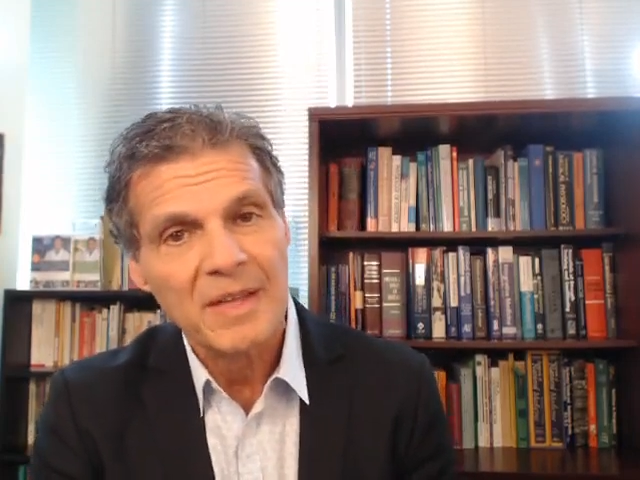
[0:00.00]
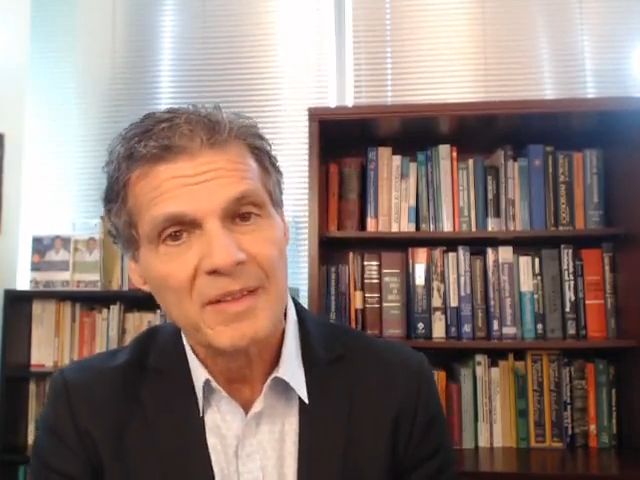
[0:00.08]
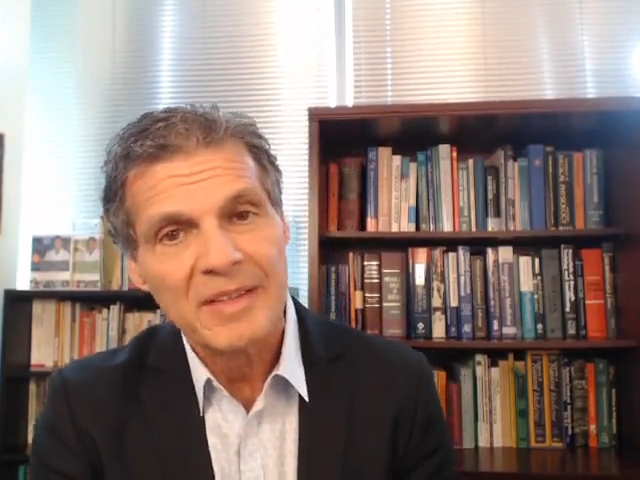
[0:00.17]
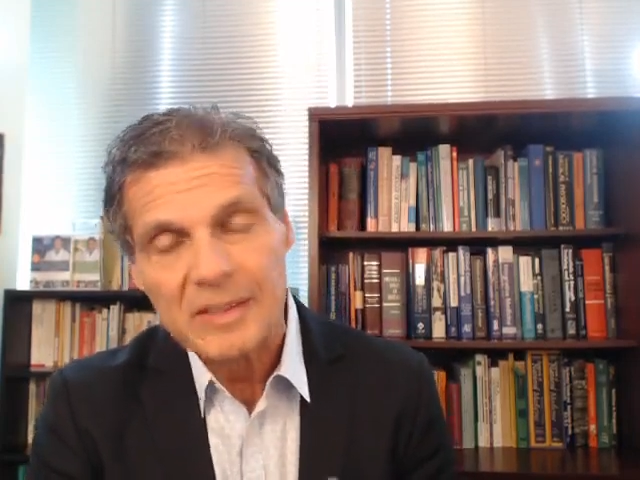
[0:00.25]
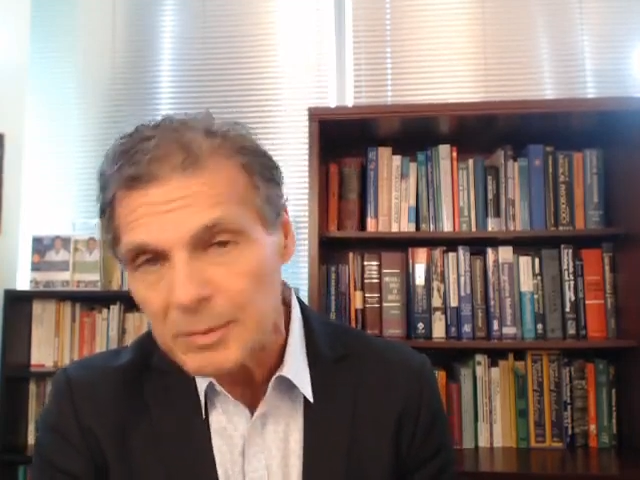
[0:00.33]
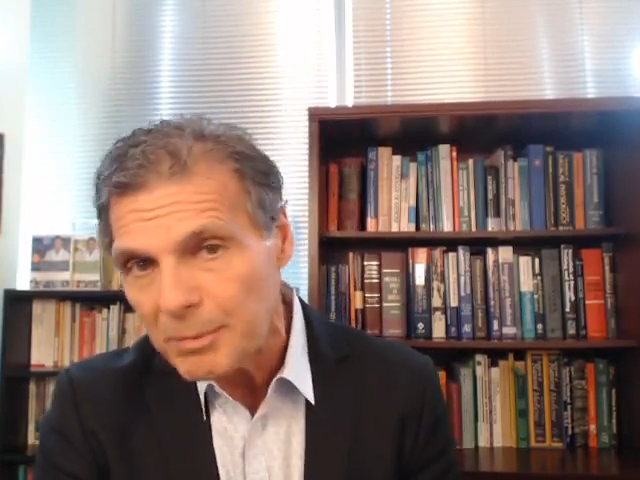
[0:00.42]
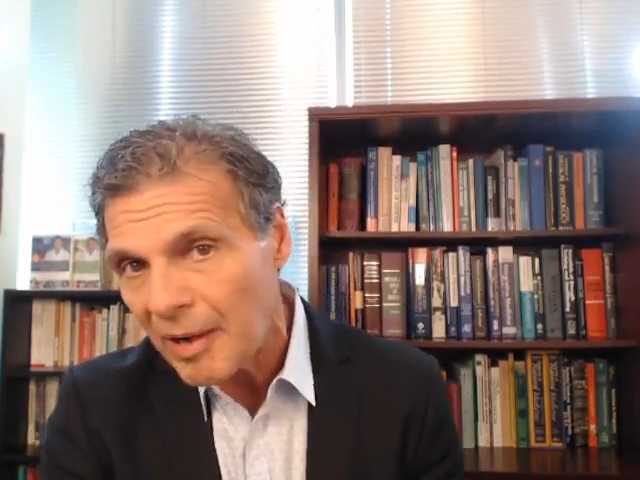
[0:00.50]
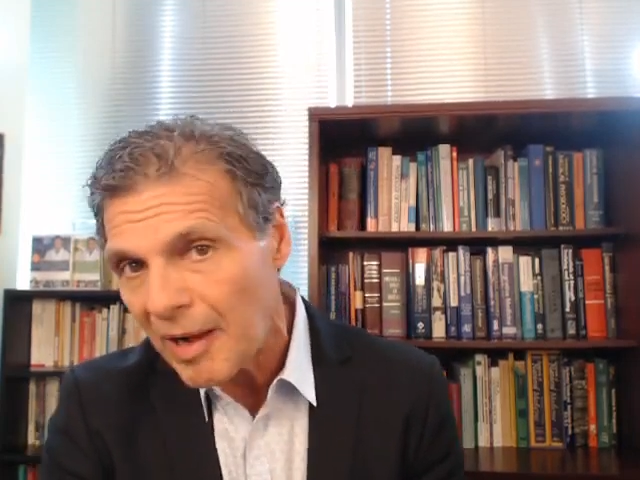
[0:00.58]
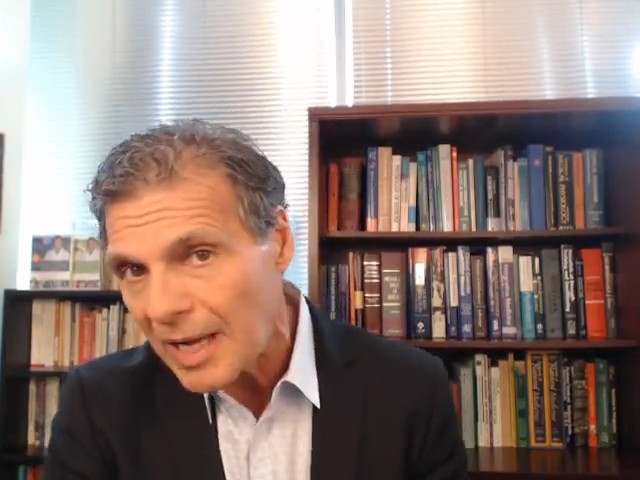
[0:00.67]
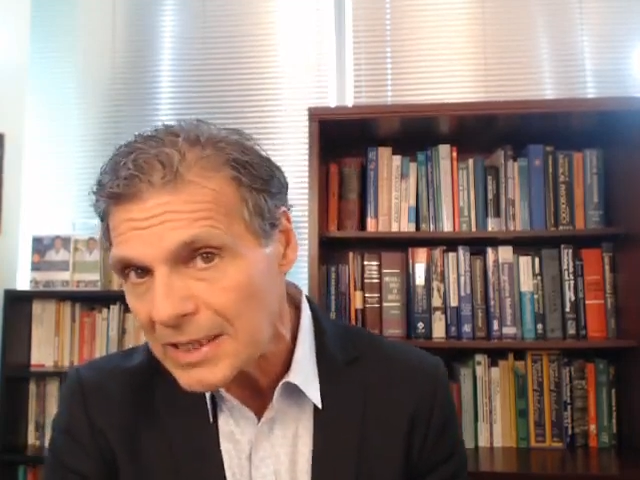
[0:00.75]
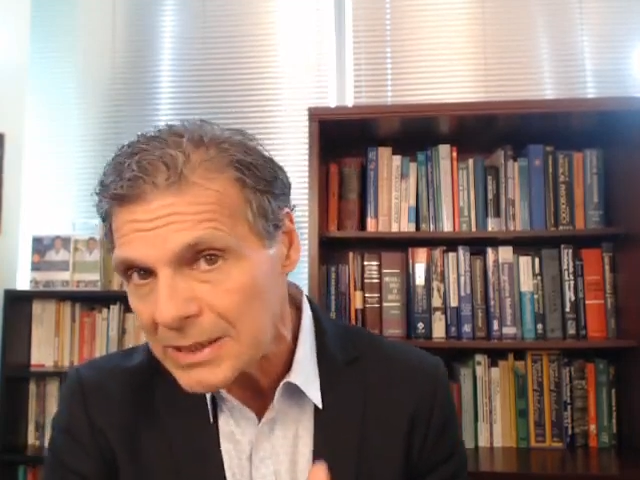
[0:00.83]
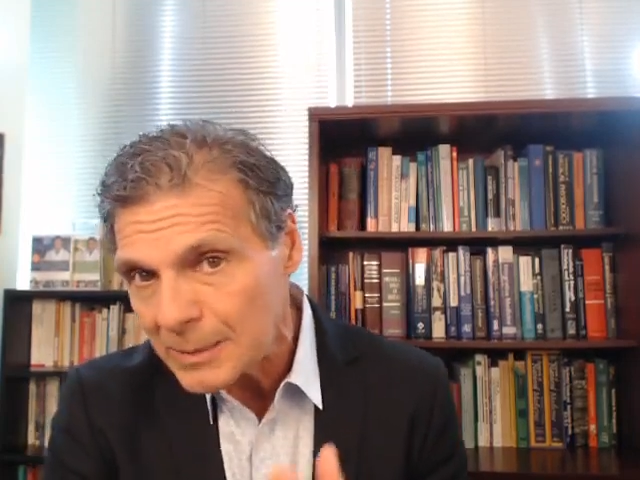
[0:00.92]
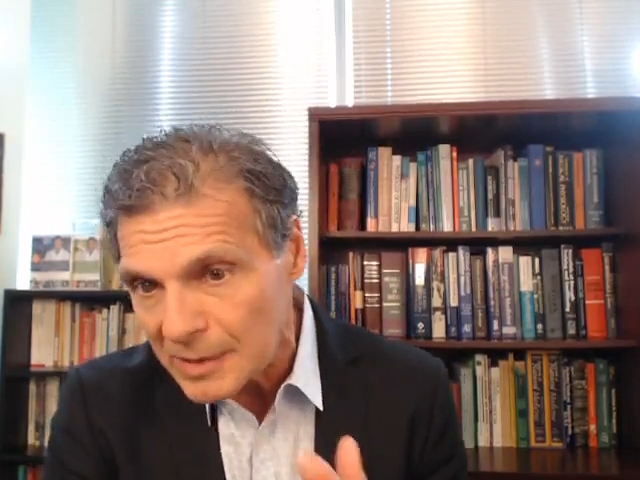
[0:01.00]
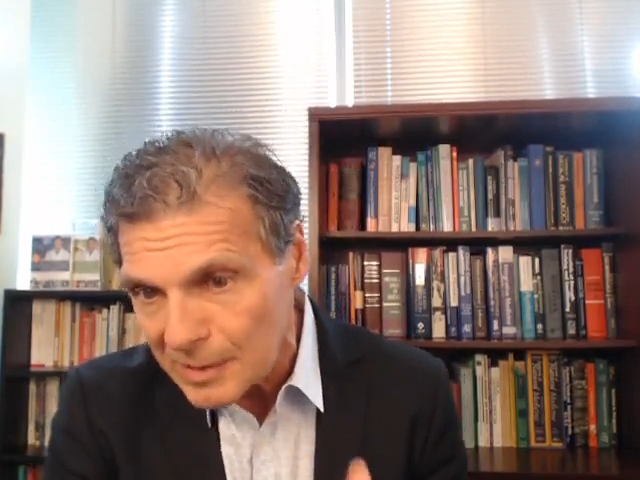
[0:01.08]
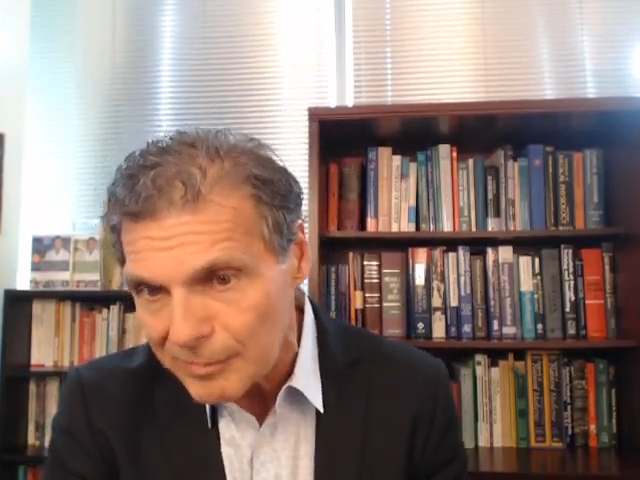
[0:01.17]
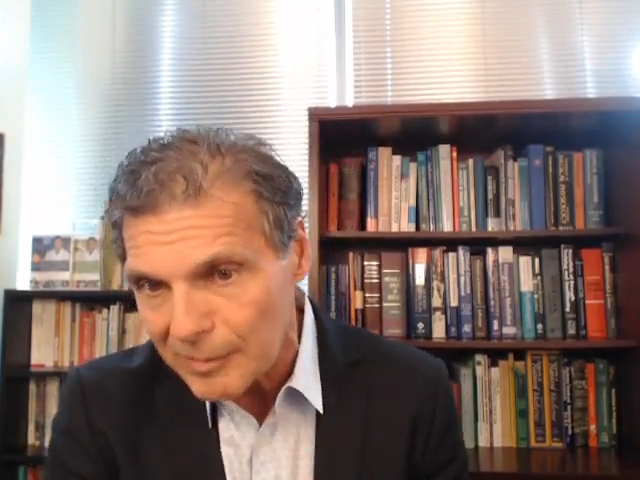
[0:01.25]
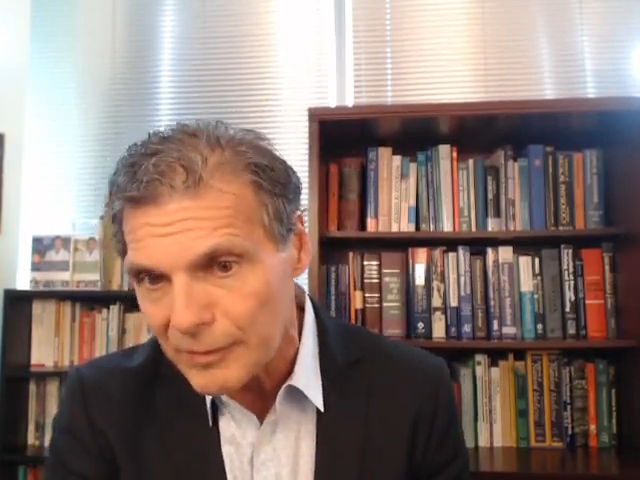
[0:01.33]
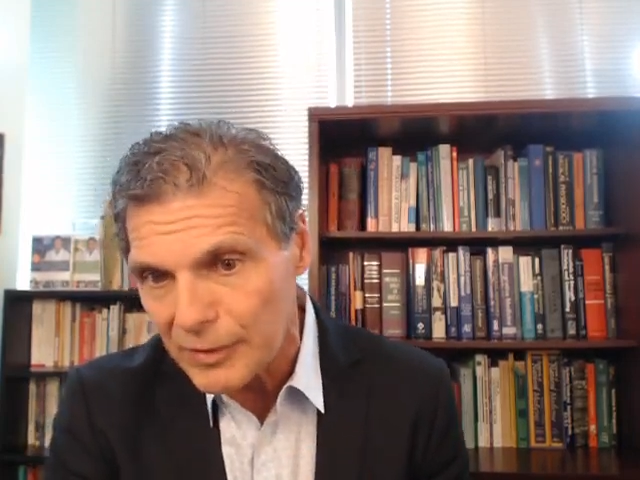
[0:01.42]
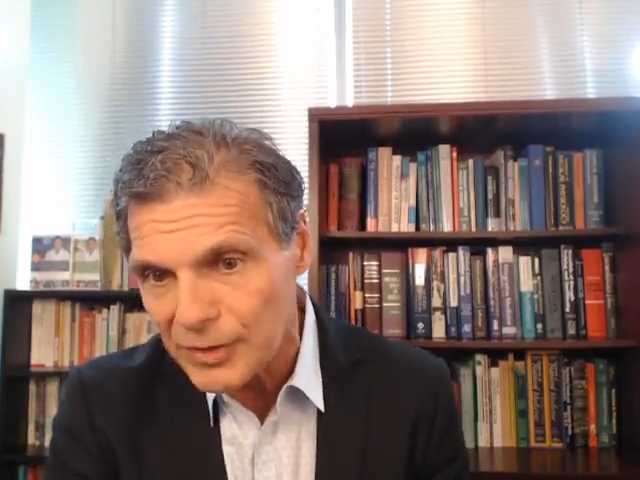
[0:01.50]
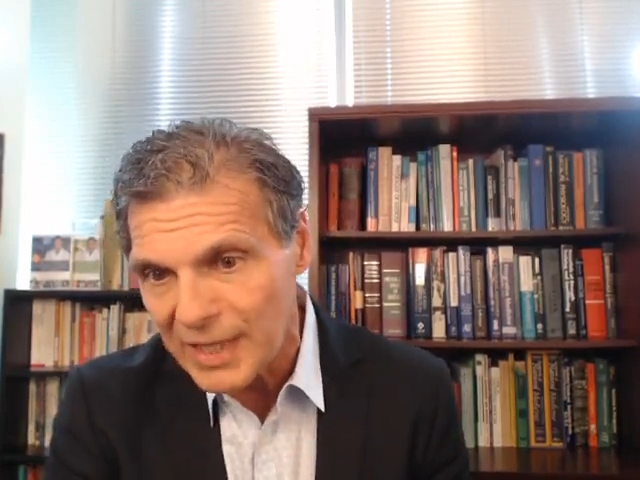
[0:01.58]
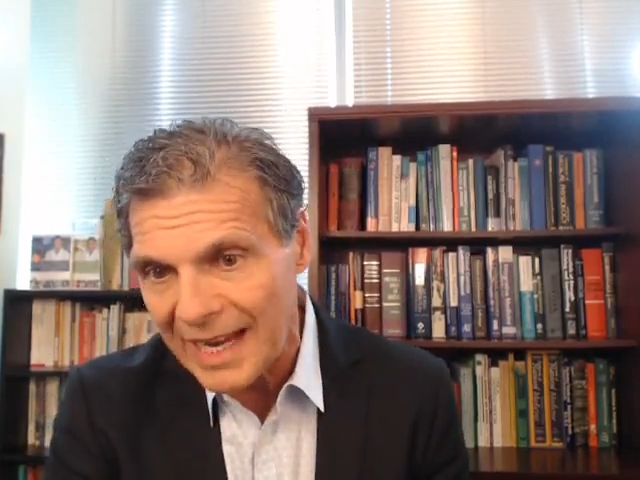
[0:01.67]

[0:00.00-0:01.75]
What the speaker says: that it's possible to reverse